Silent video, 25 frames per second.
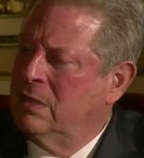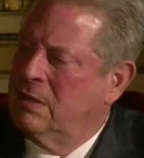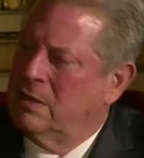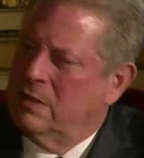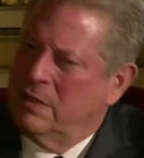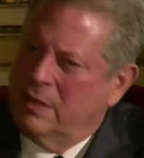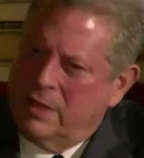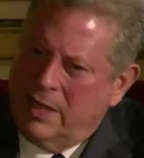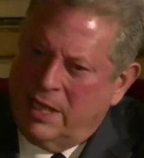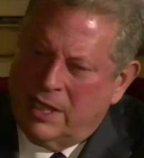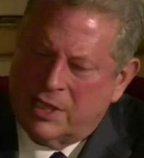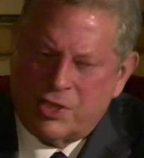
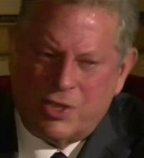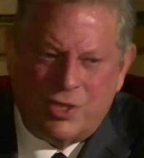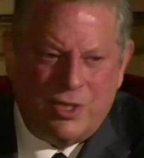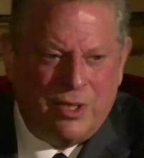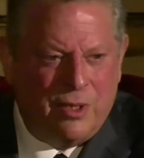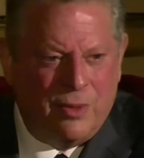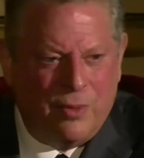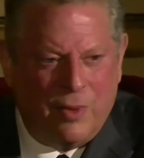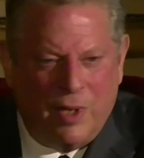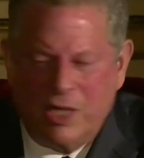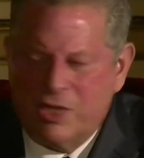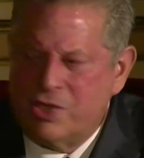The next
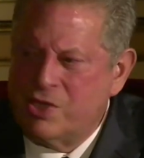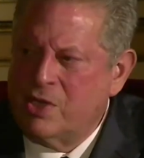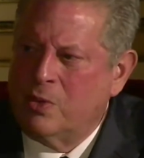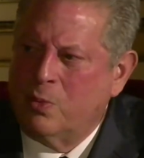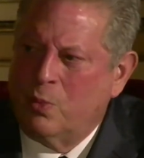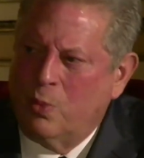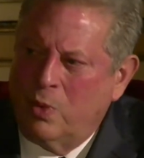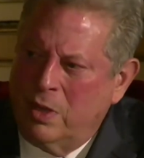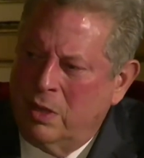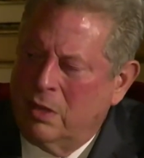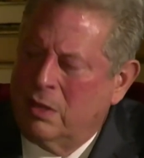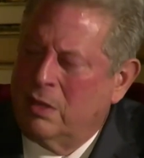
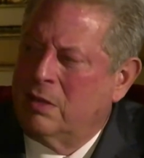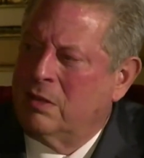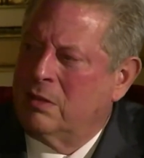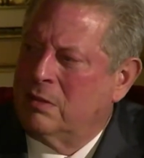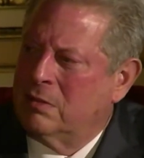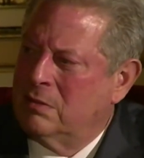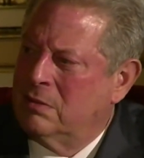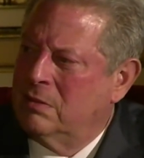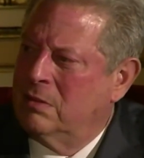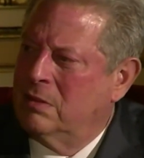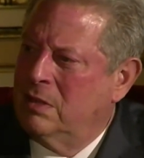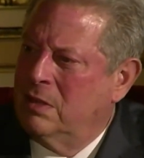generation
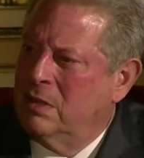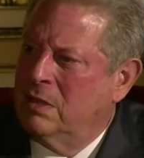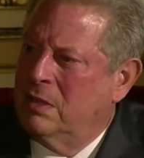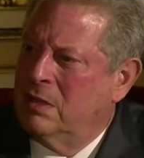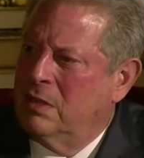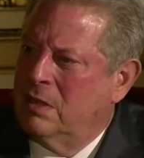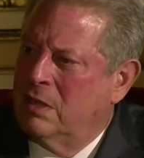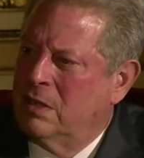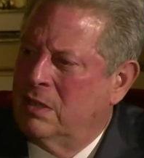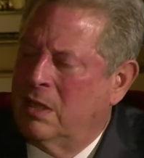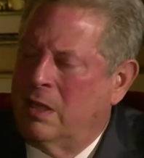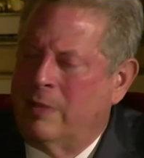will
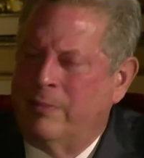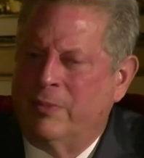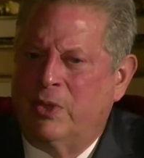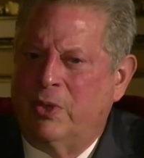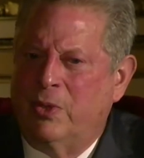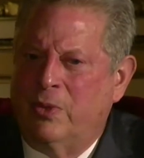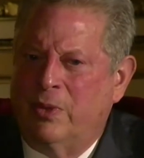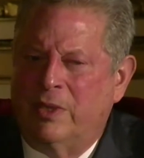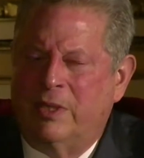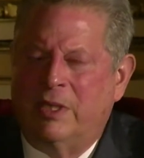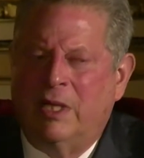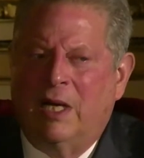come
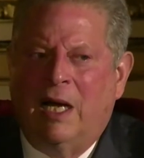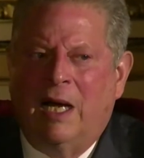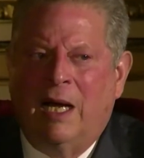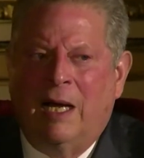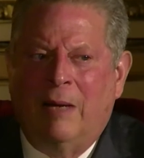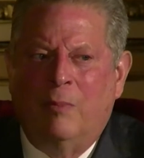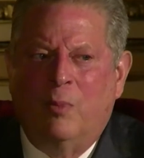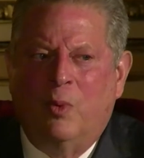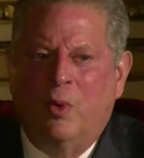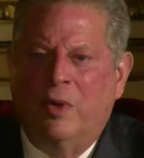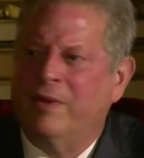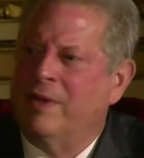to a
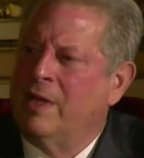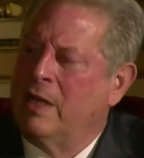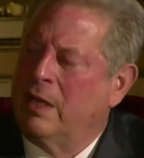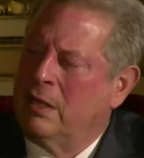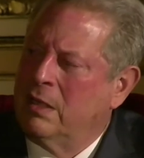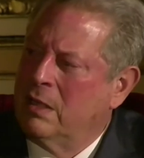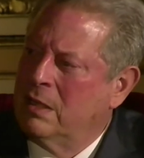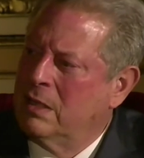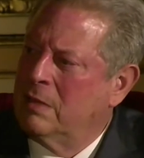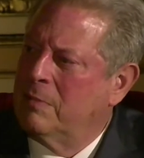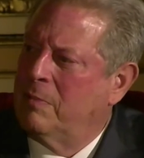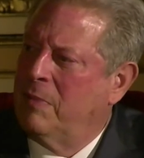time when
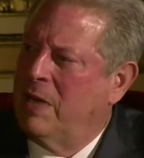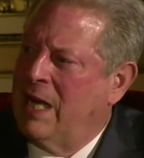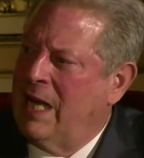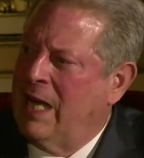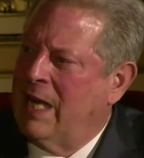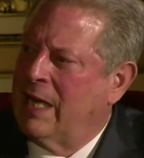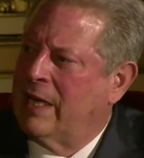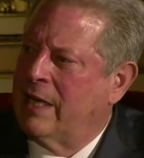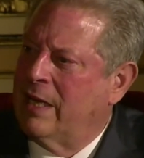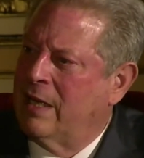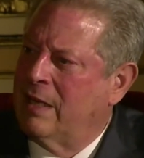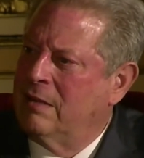they'll look
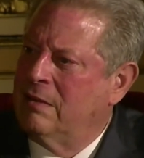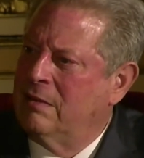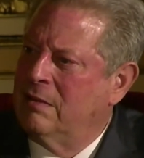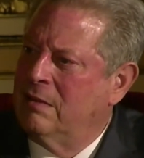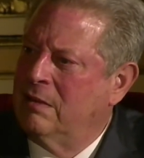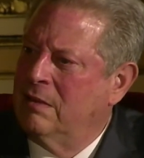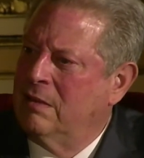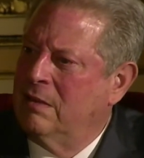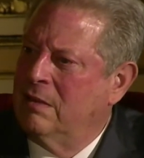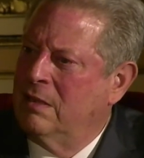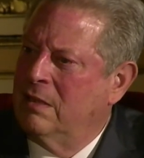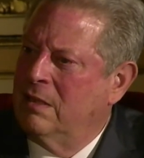back at
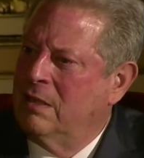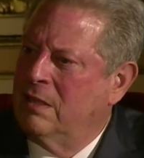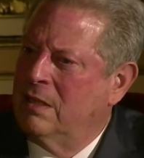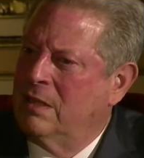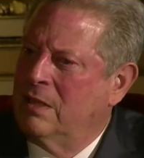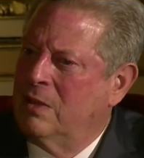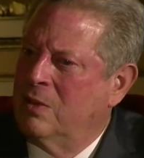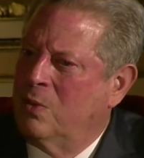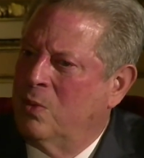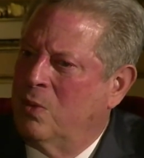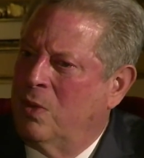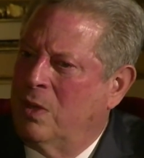
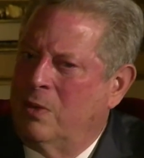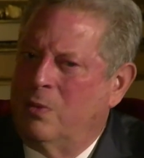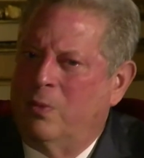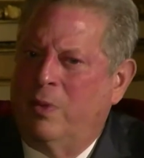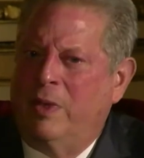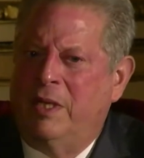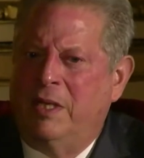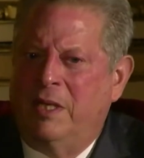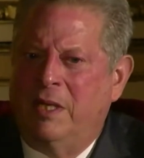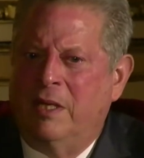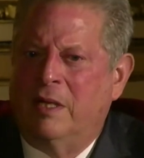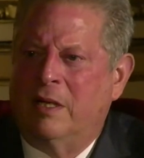what
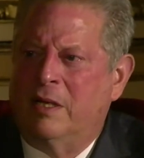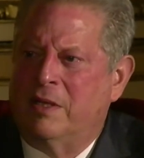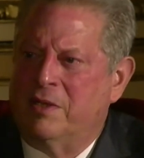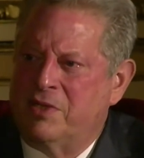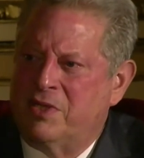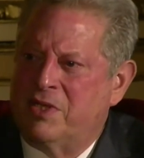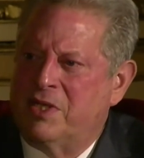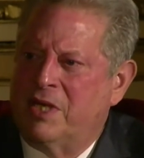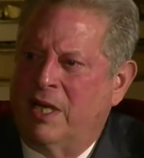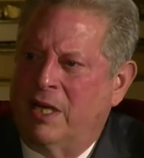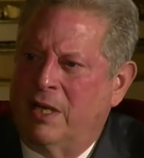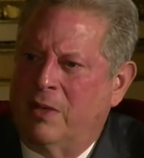we did and
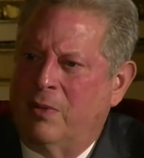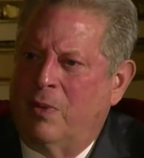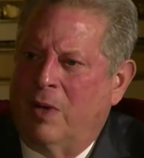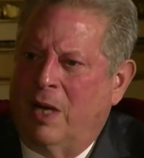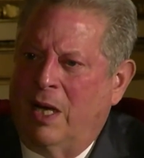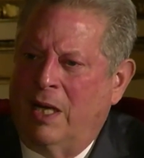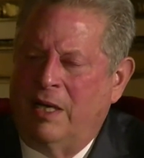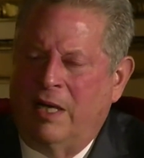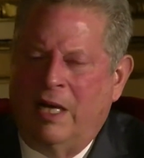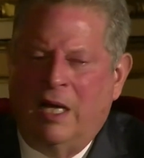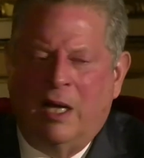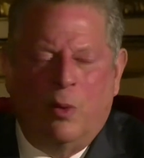said
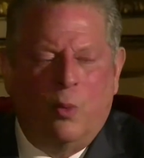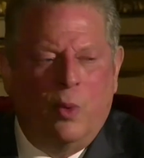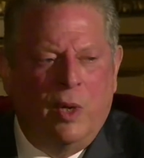right now.